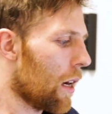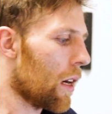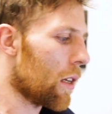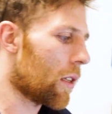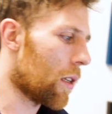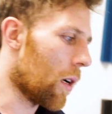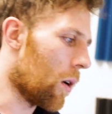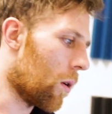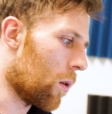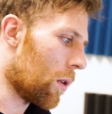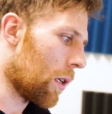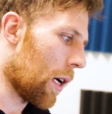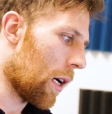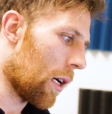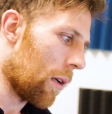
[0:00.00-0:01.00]

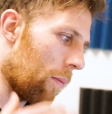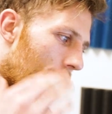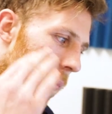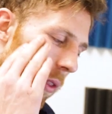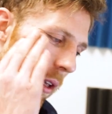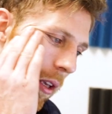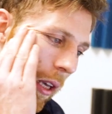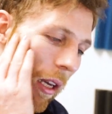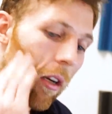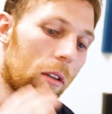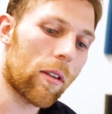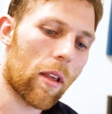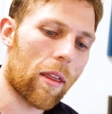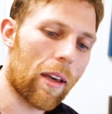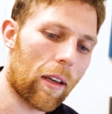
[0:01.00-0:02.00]
So uh,
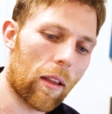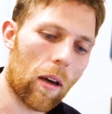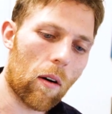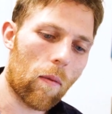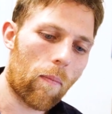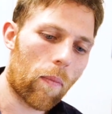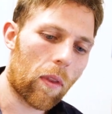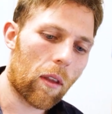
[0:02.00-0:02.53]
here's the thing though.